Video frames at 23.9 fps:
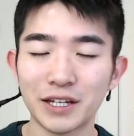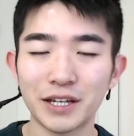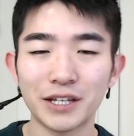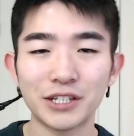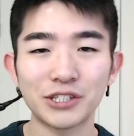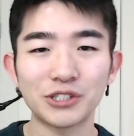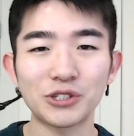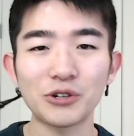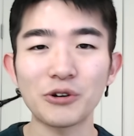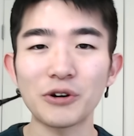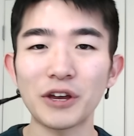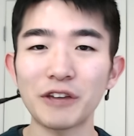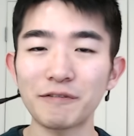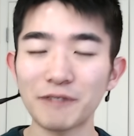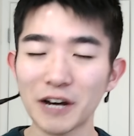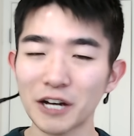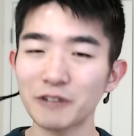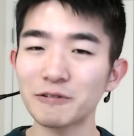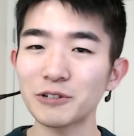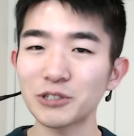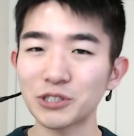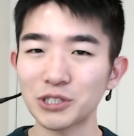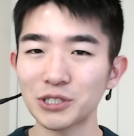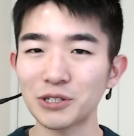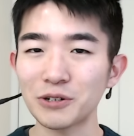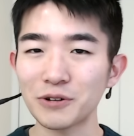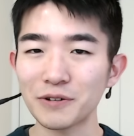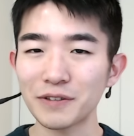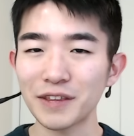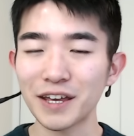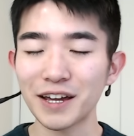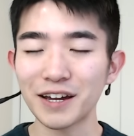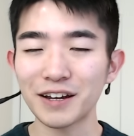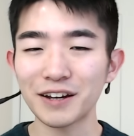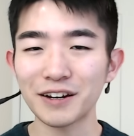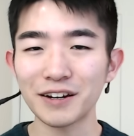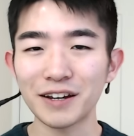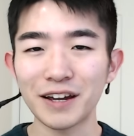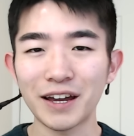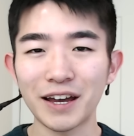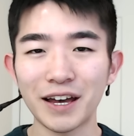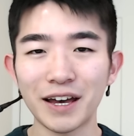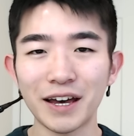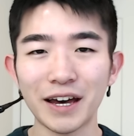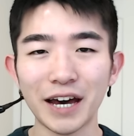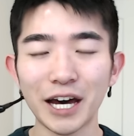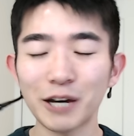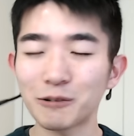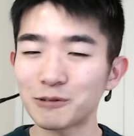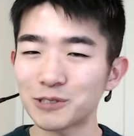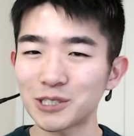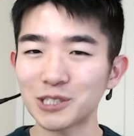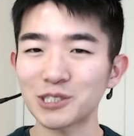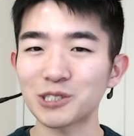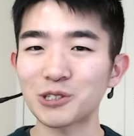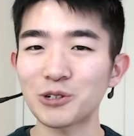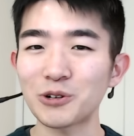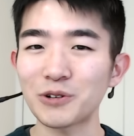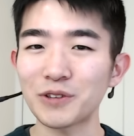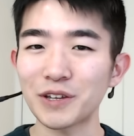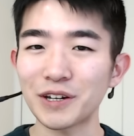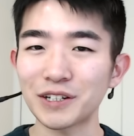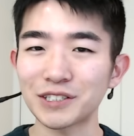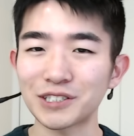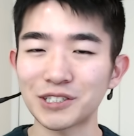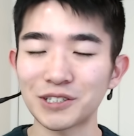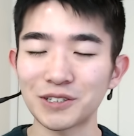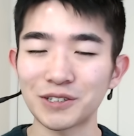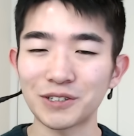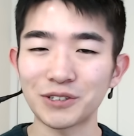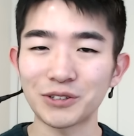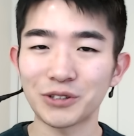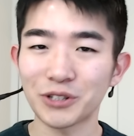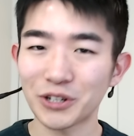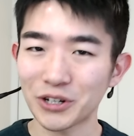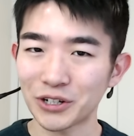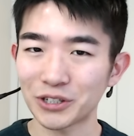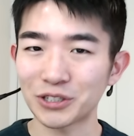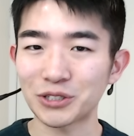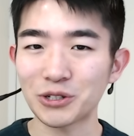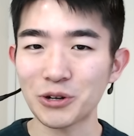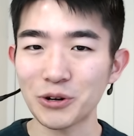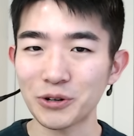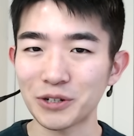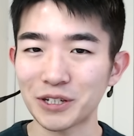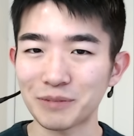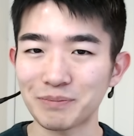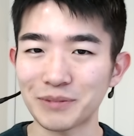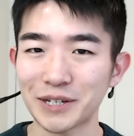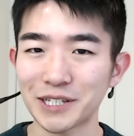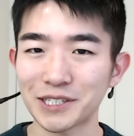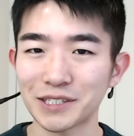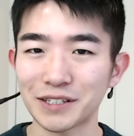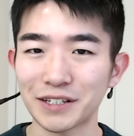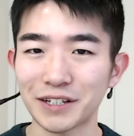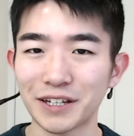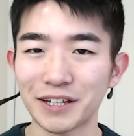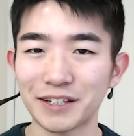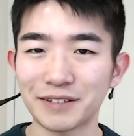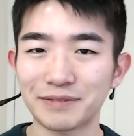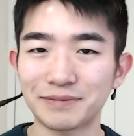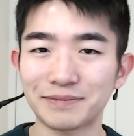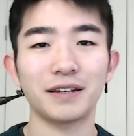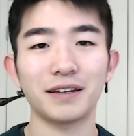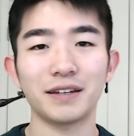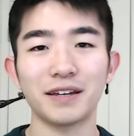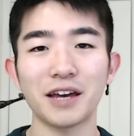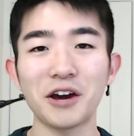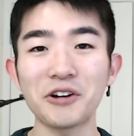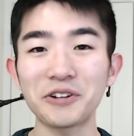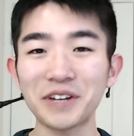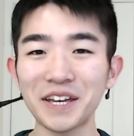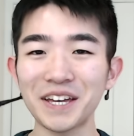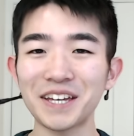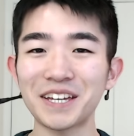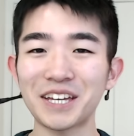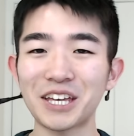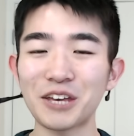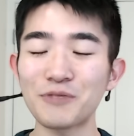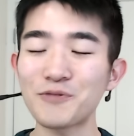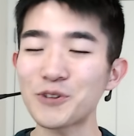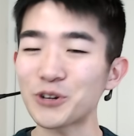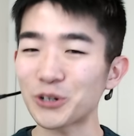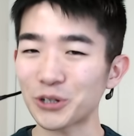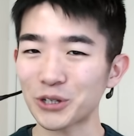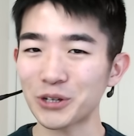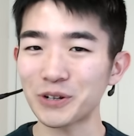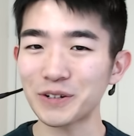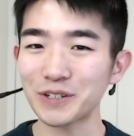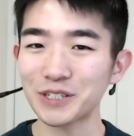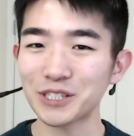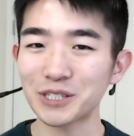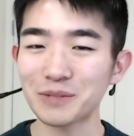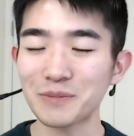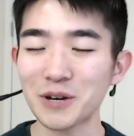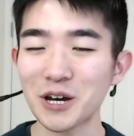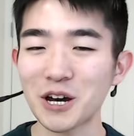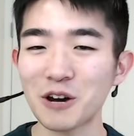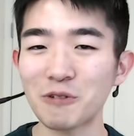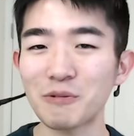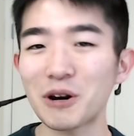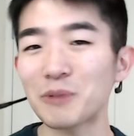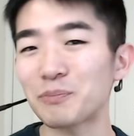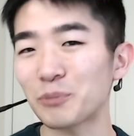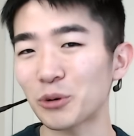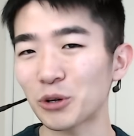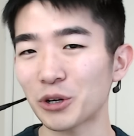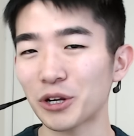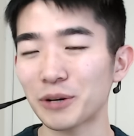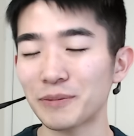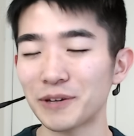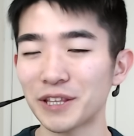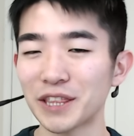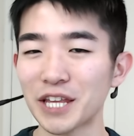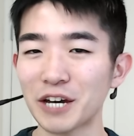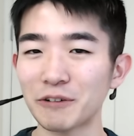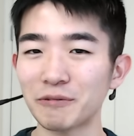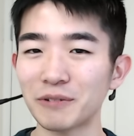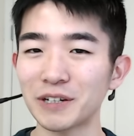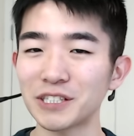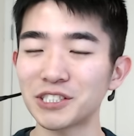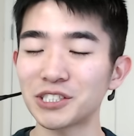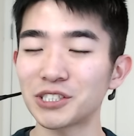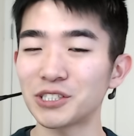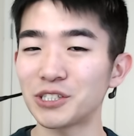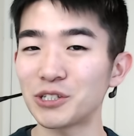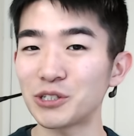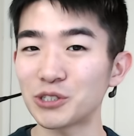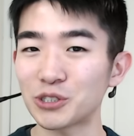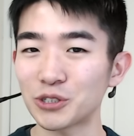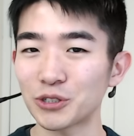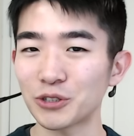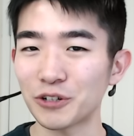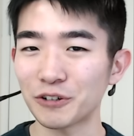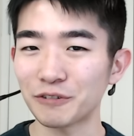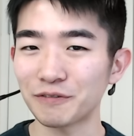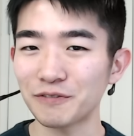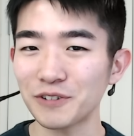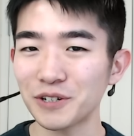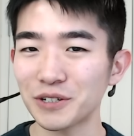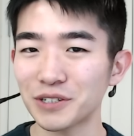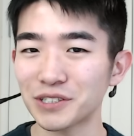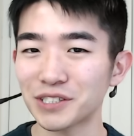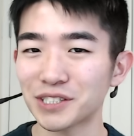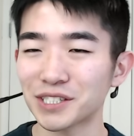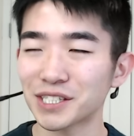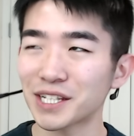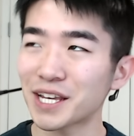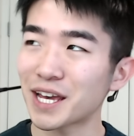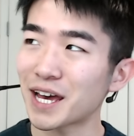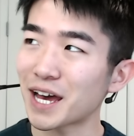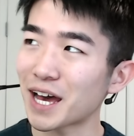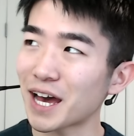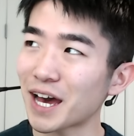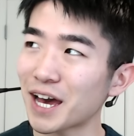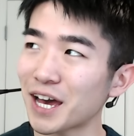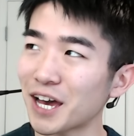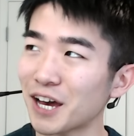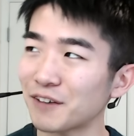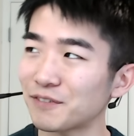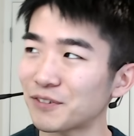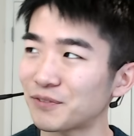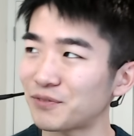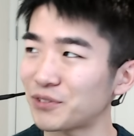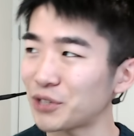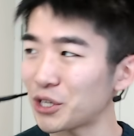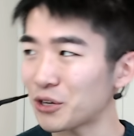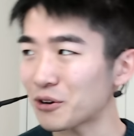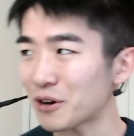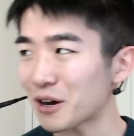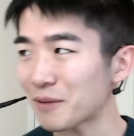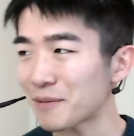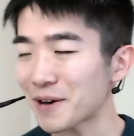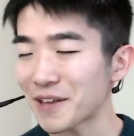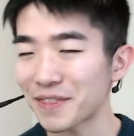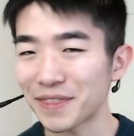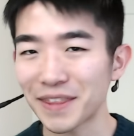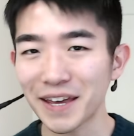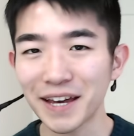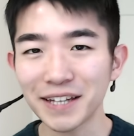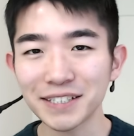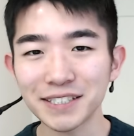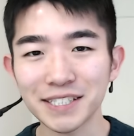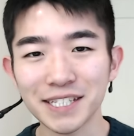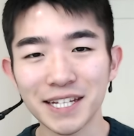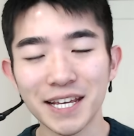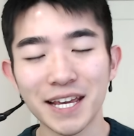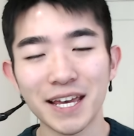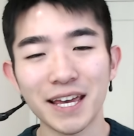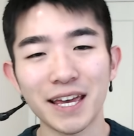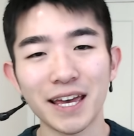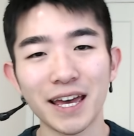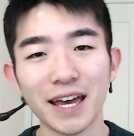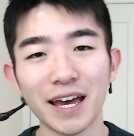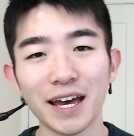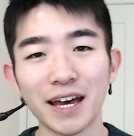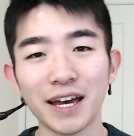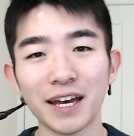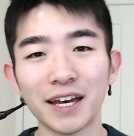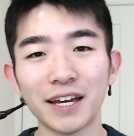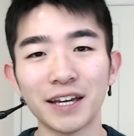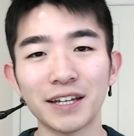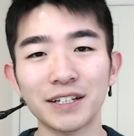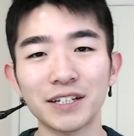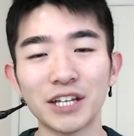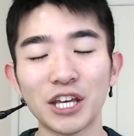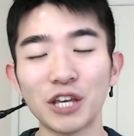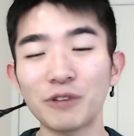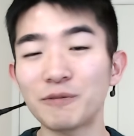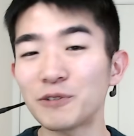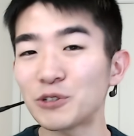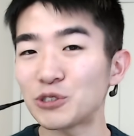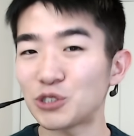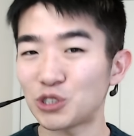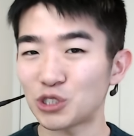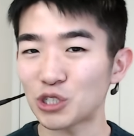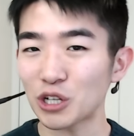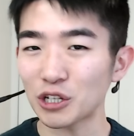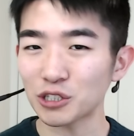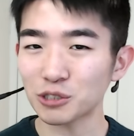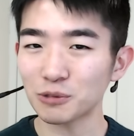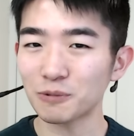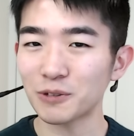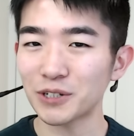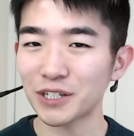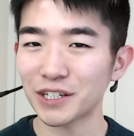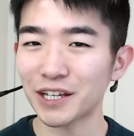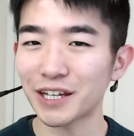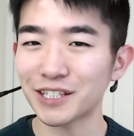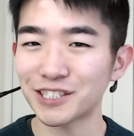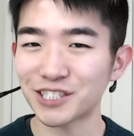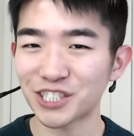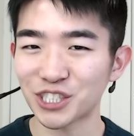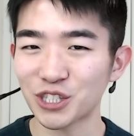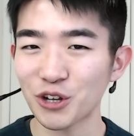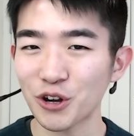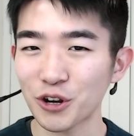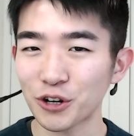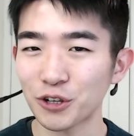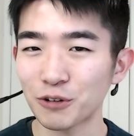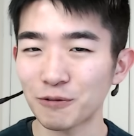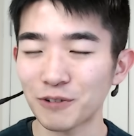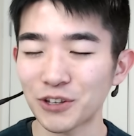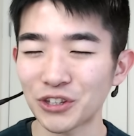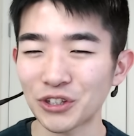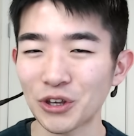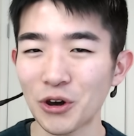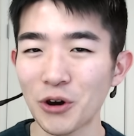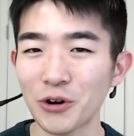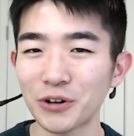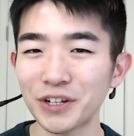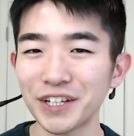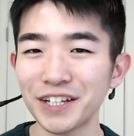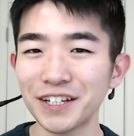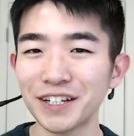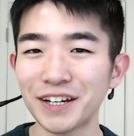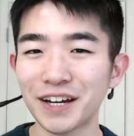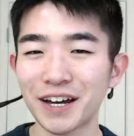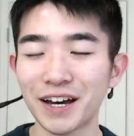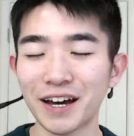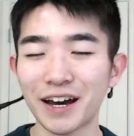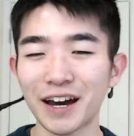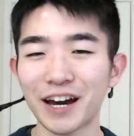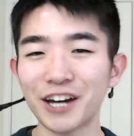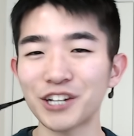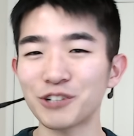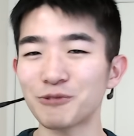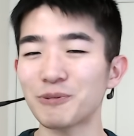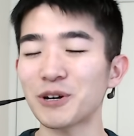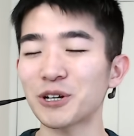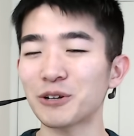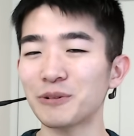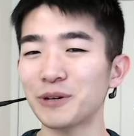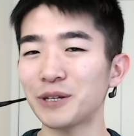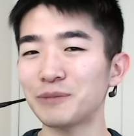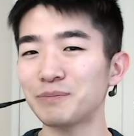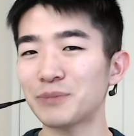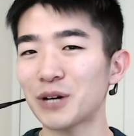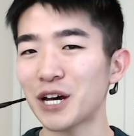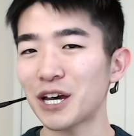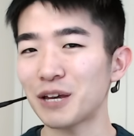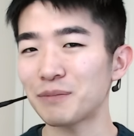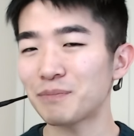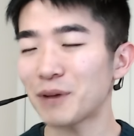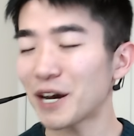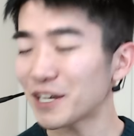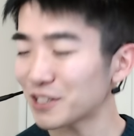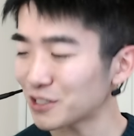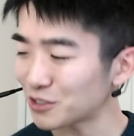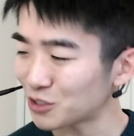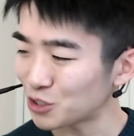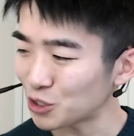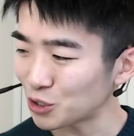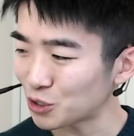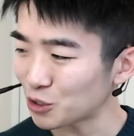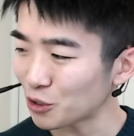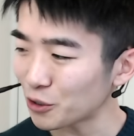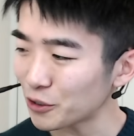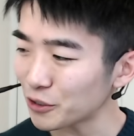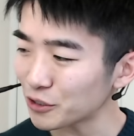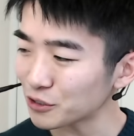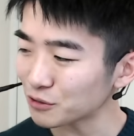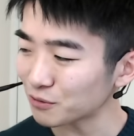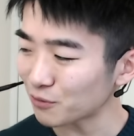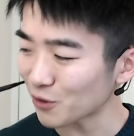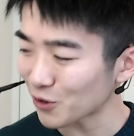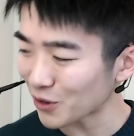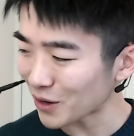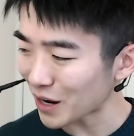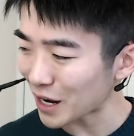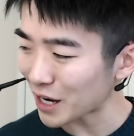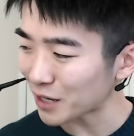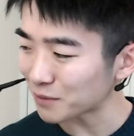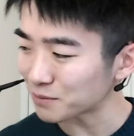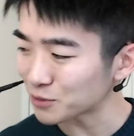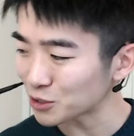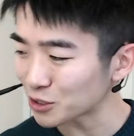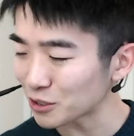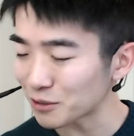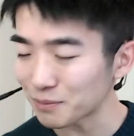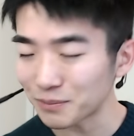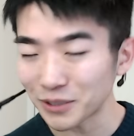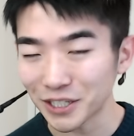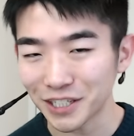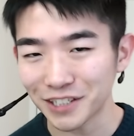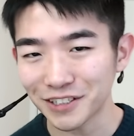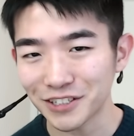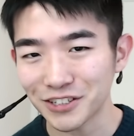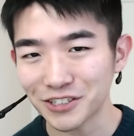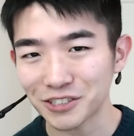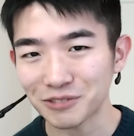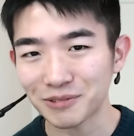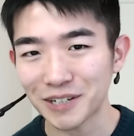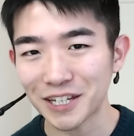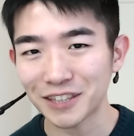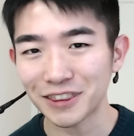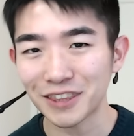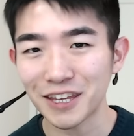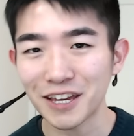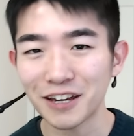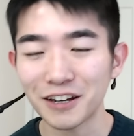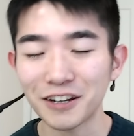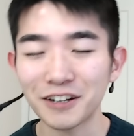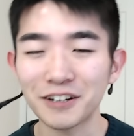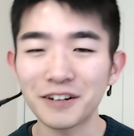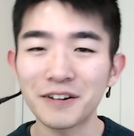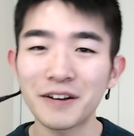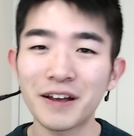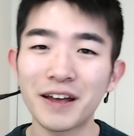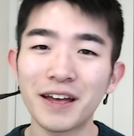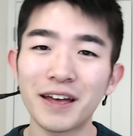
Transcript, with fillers: So if I were to go there, I would just go there to learn coding basically. Okay, if you're curious about what programming language you should learn first, I have a video about that. And if you just want to get started with coding, I'd recommend my Python tutorials for absolute beginners right there.